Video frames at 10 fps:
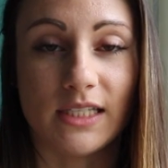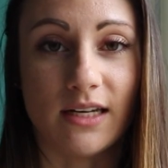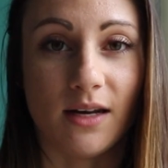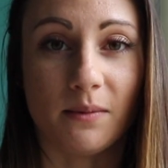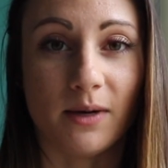Did
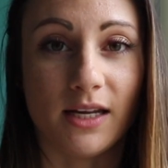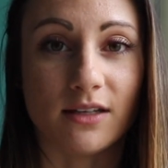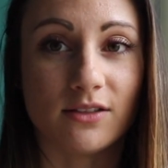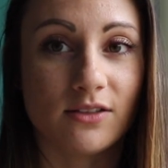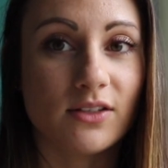anybody
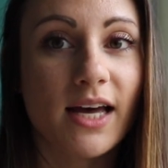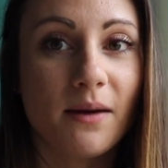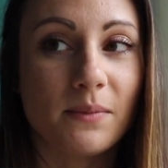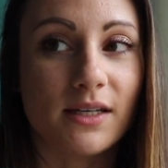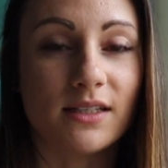else know
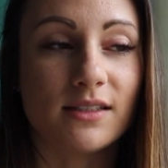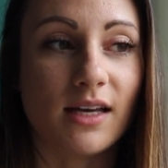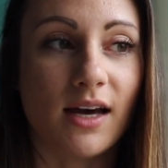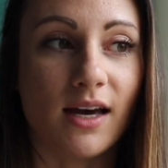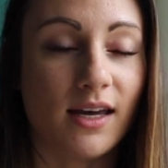that? Because
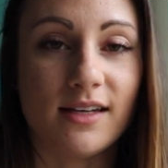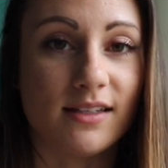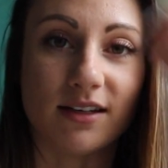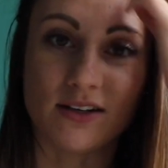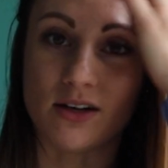I
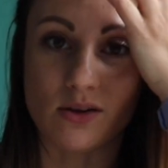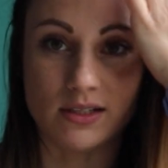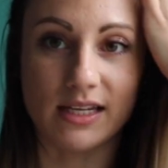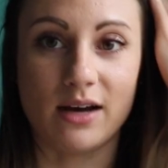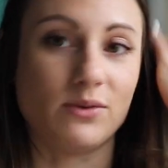didn't know
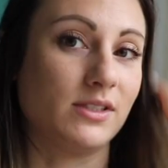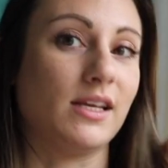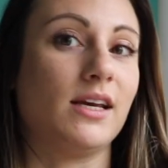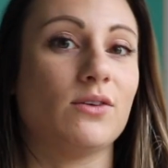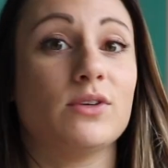that that was
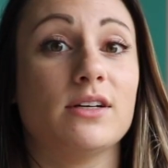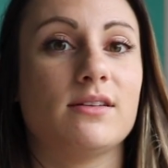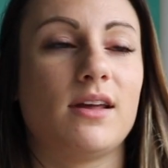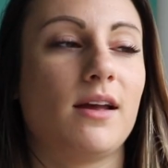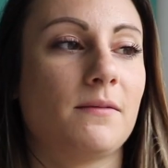like a real
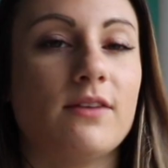thing.